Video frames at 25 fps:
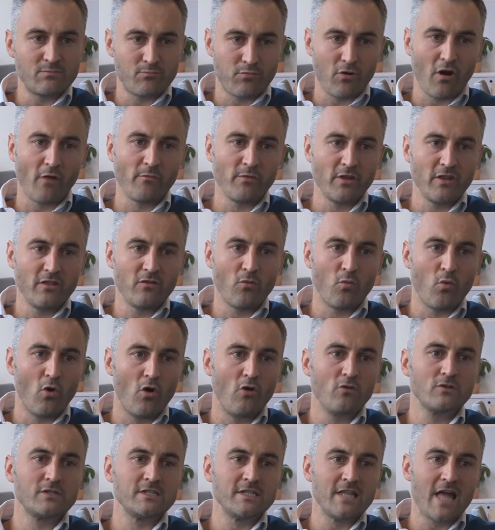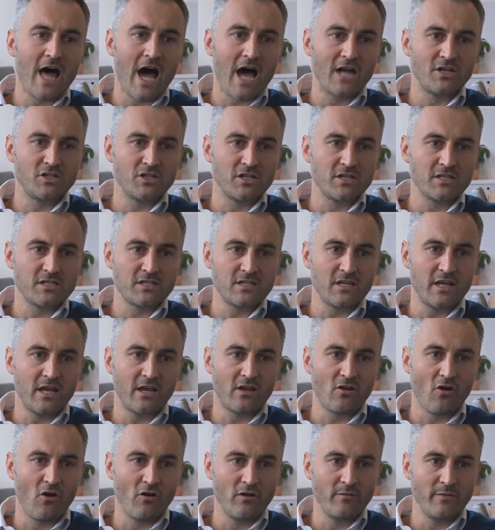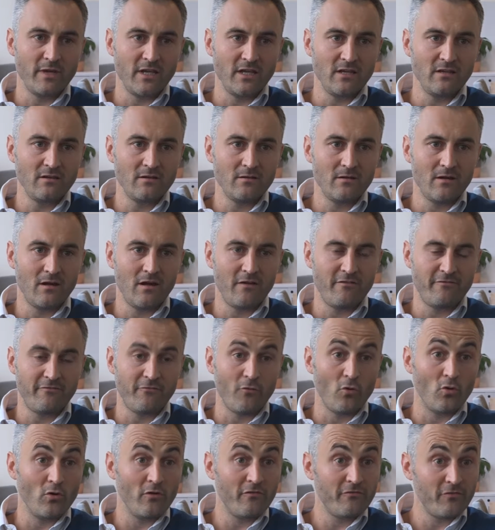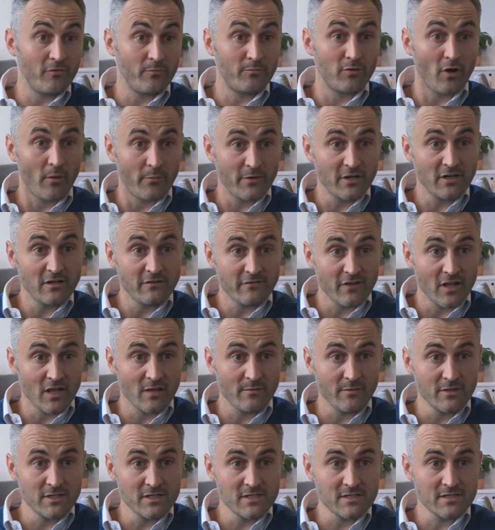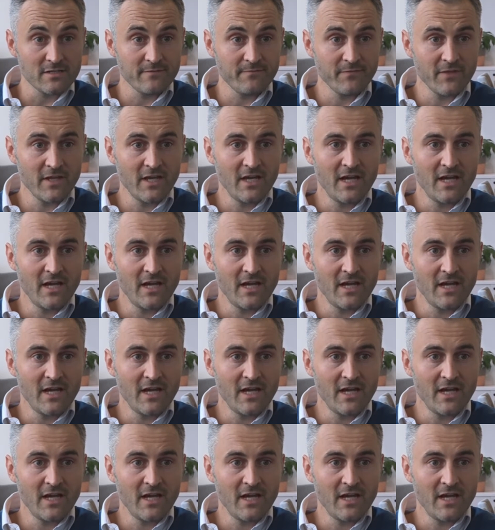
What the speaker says: probably the world's largest economy for property developments,